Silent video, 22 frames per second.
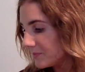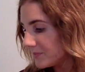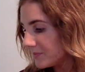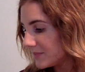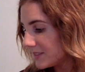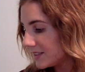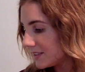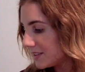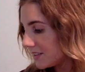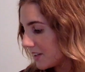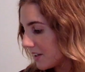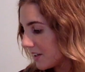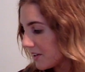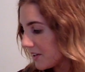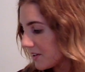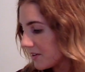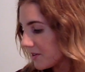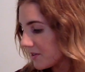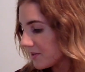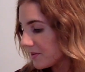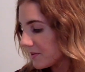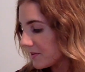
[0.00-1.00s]

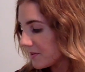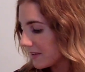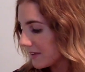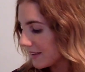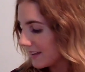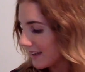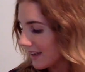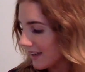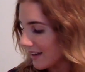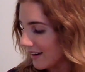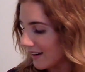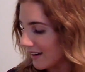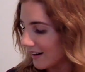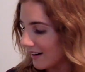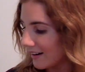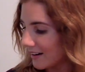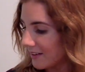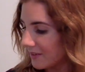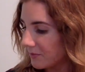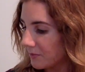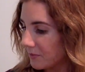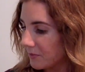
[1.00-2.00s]
So
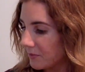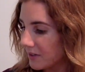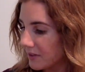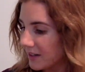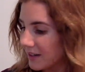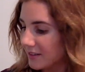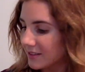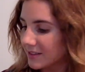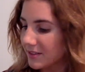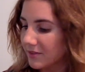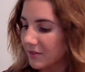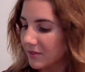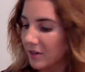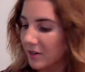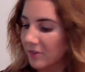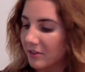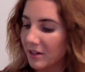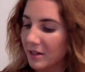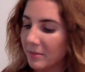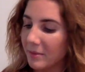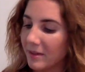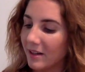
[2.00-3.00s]
yeah, what else have I
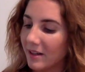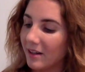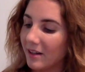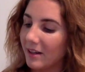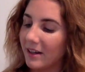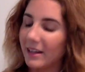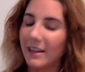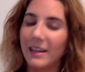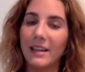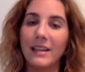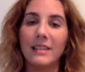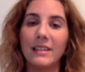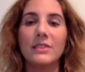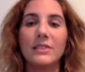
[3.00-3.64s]
really been liking?